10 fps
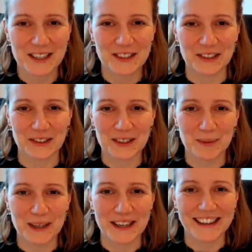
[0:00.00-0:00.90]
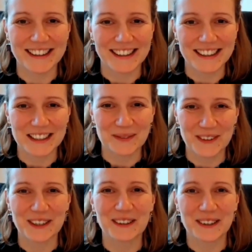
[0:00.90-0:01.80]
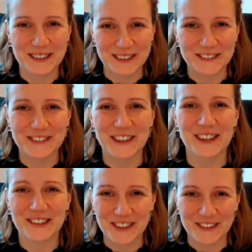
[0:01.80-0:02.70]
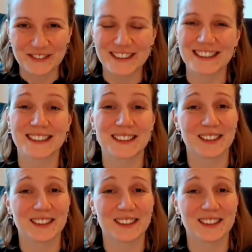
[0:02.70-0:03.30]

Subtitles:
So there's been a lot of conferences,